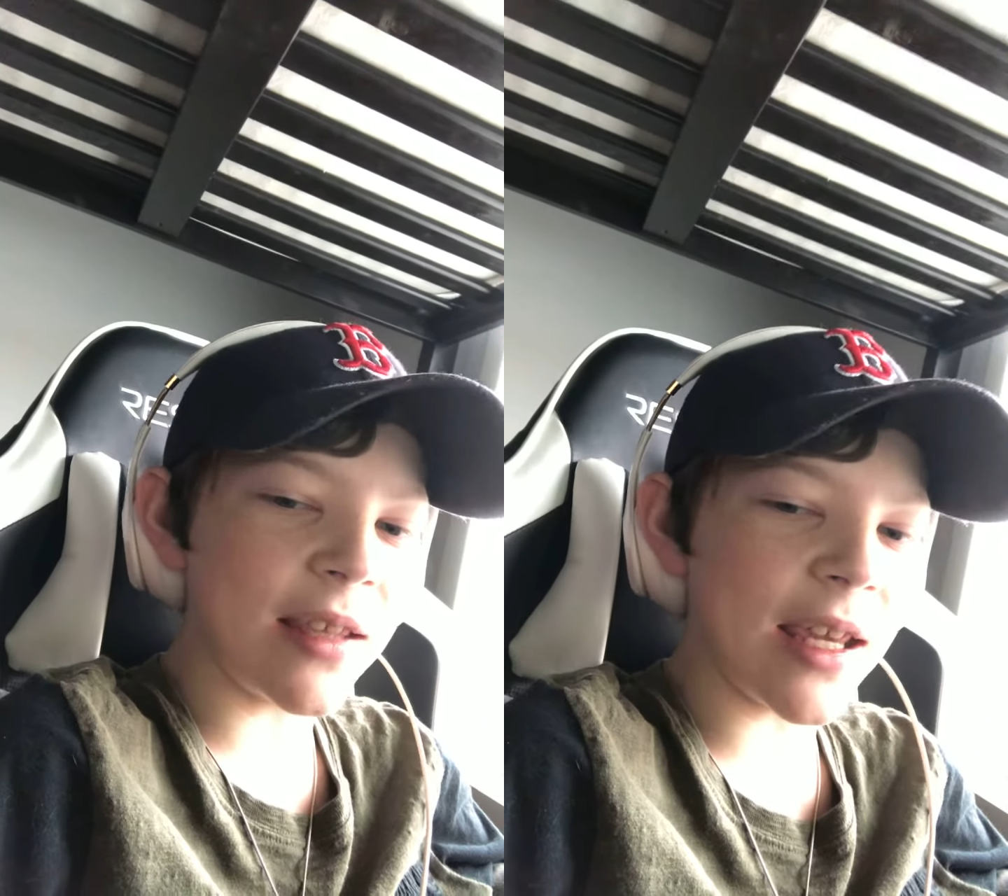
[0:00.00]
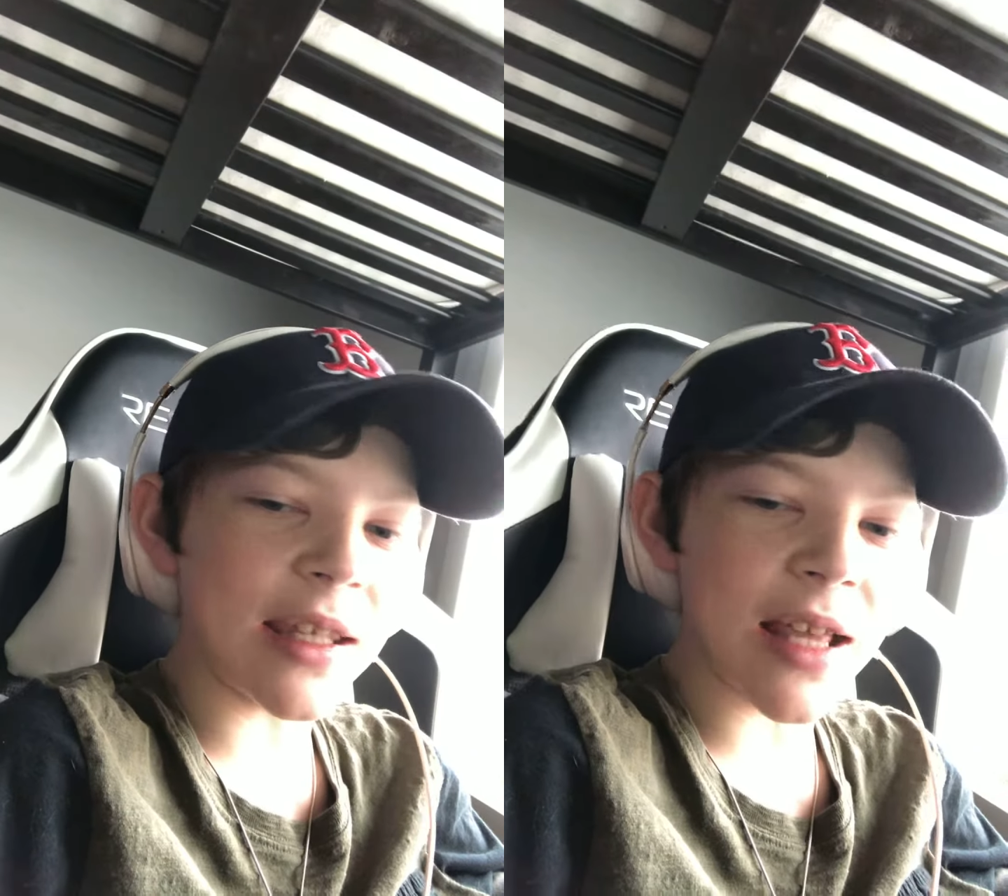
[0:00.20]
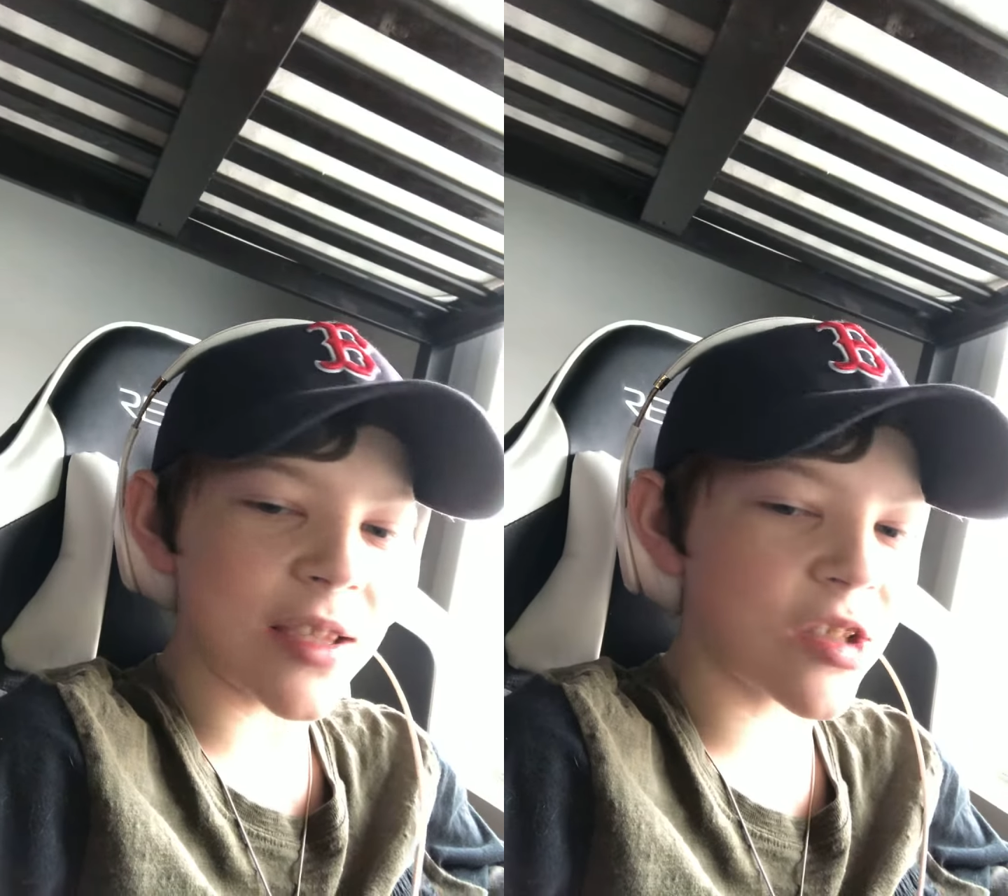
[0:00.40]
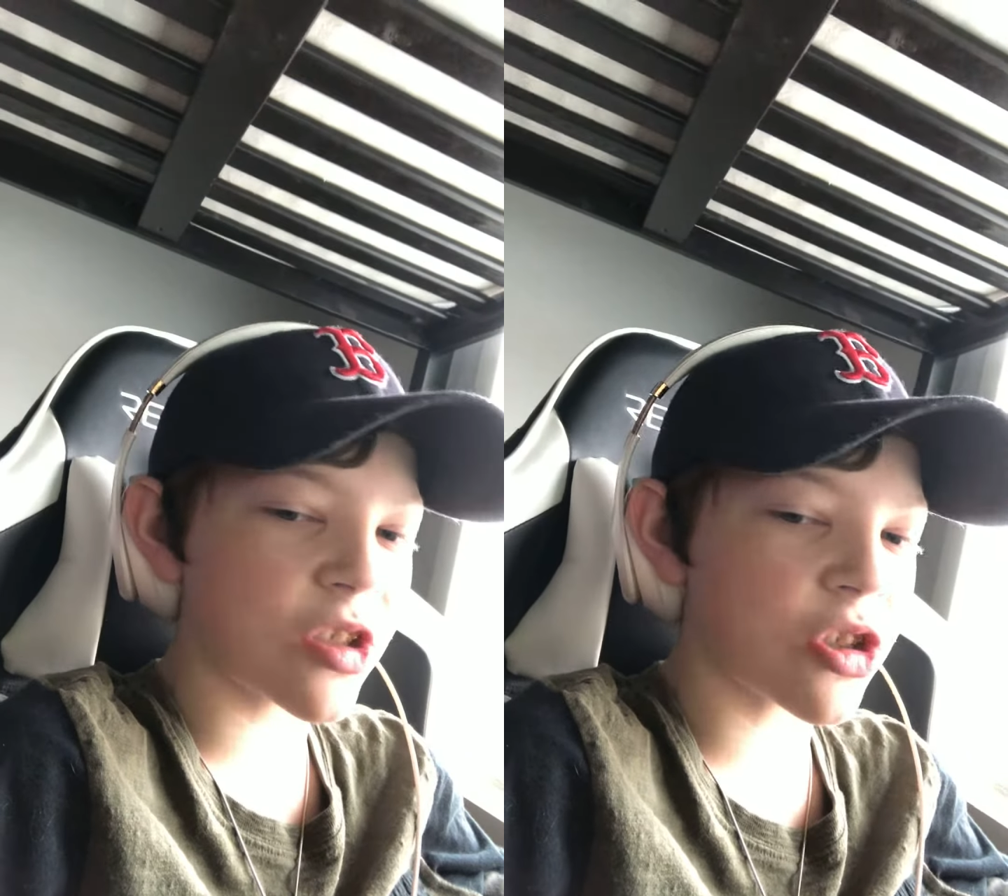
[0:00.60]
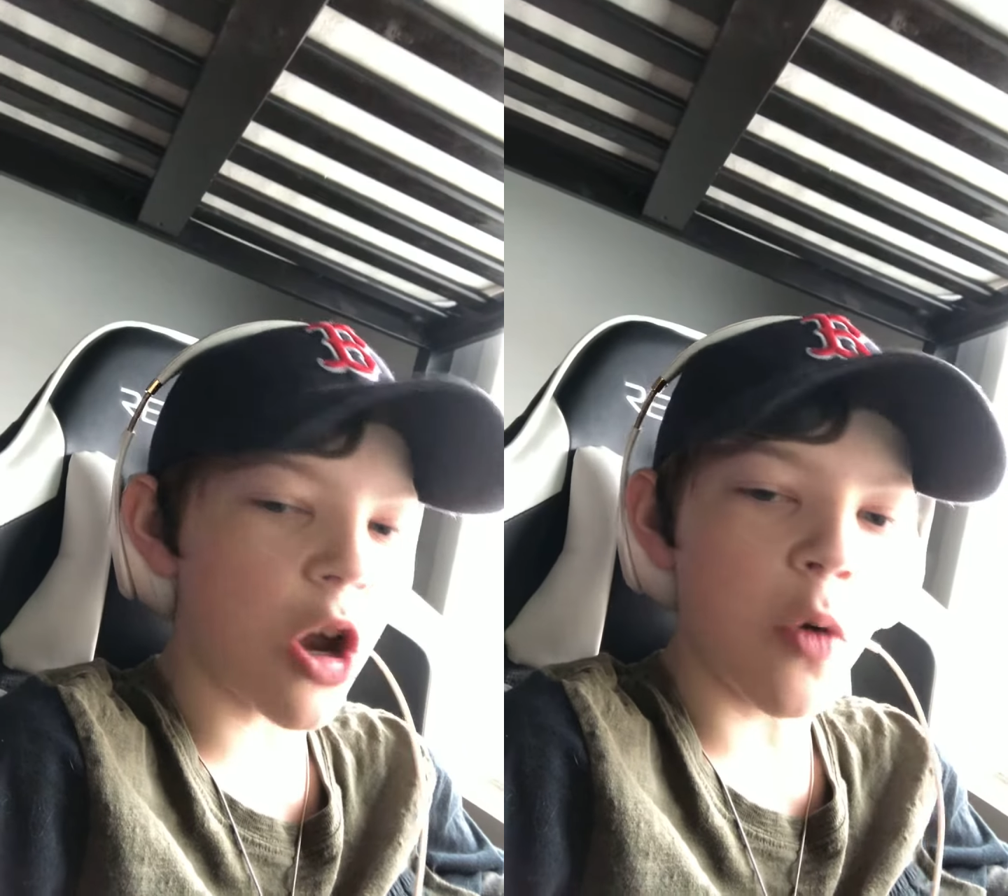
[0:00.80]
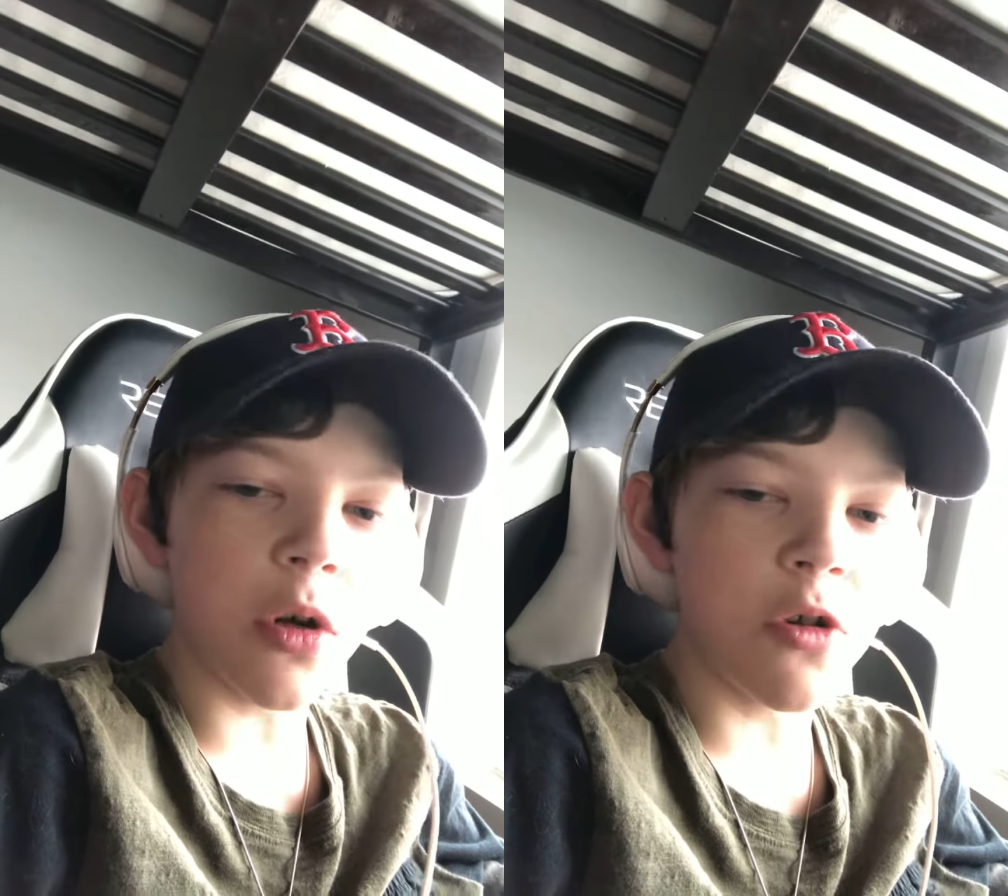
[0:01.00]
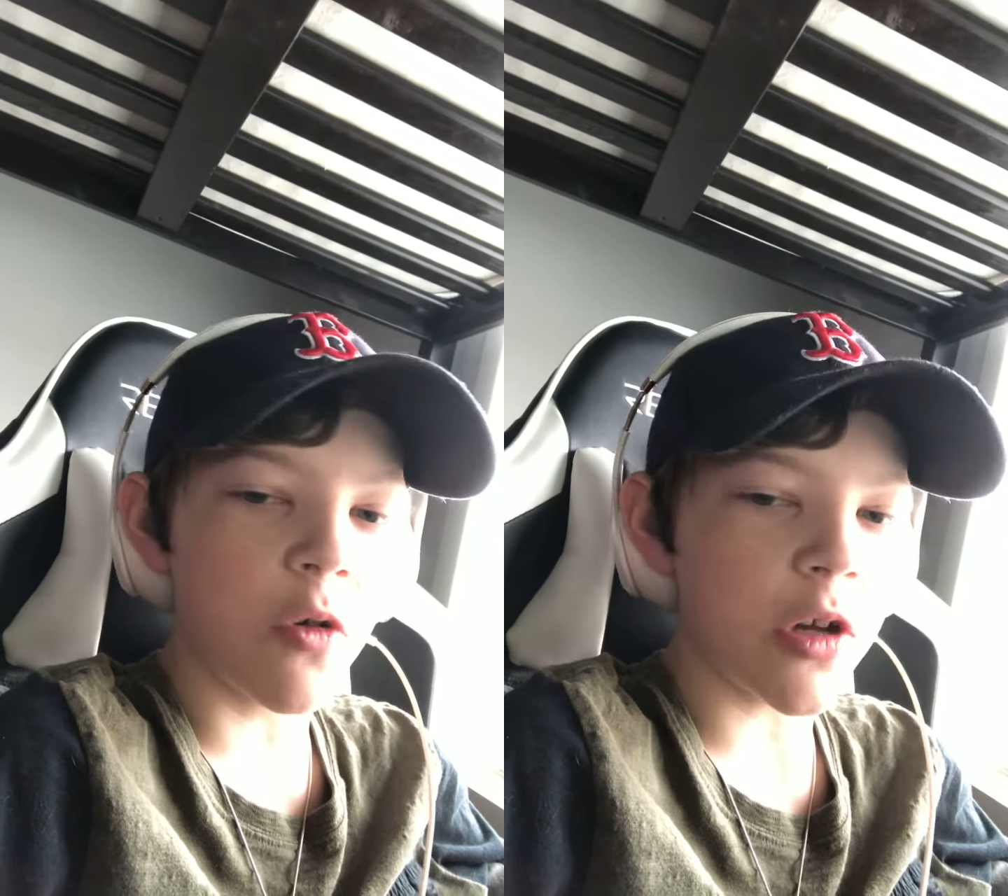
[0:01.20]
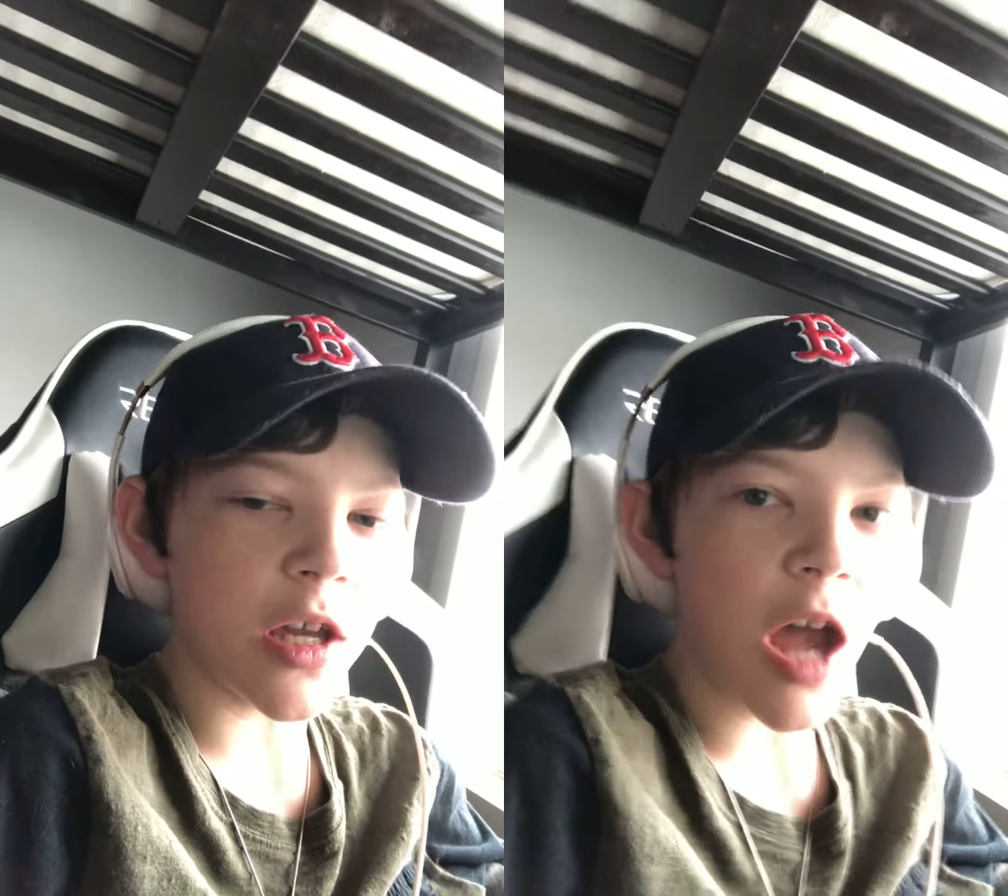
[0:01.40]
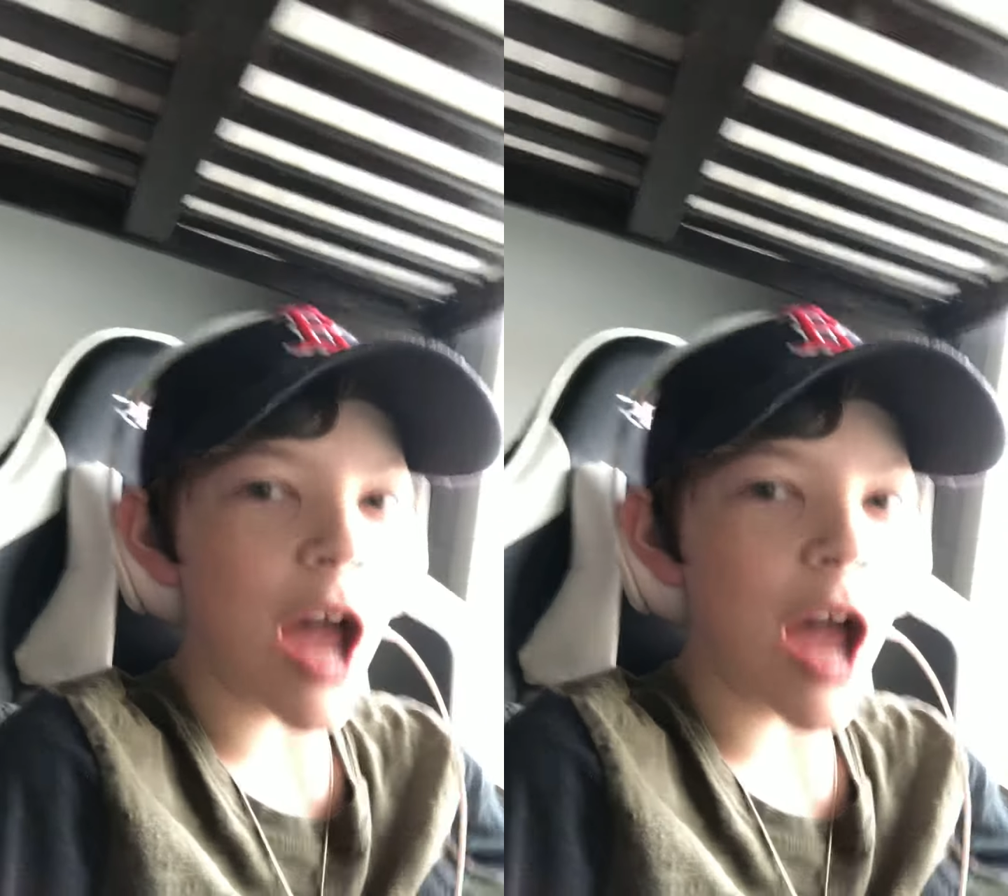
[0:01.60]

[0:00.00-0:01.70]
it, gets so annoying.